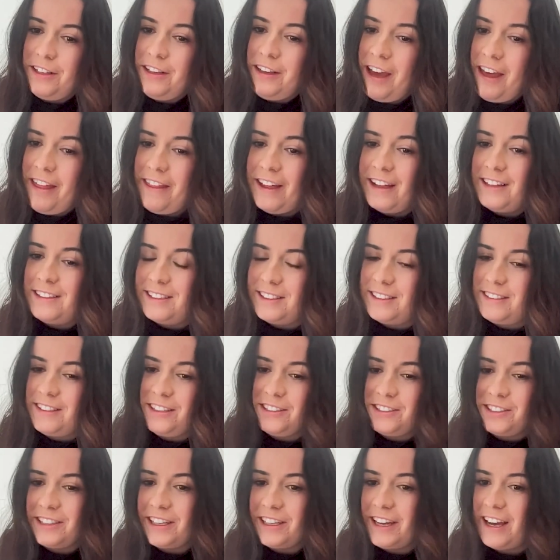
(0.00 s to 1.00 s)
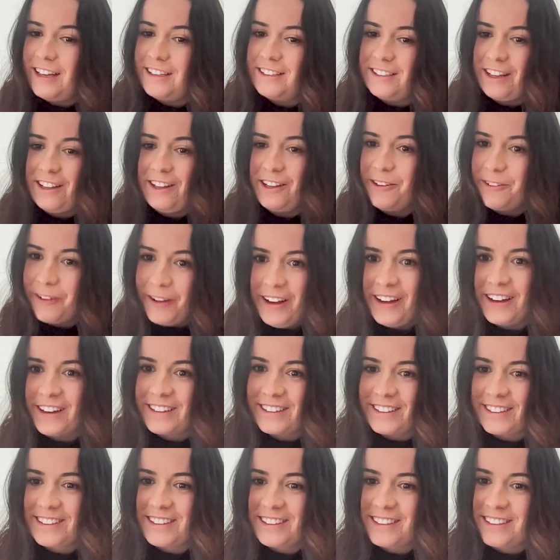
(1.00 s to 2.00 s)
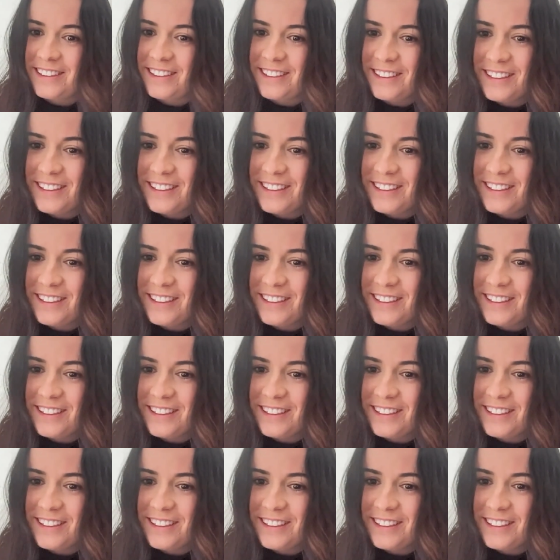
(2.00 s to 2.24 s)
So yeah, that's essentially how Zello works.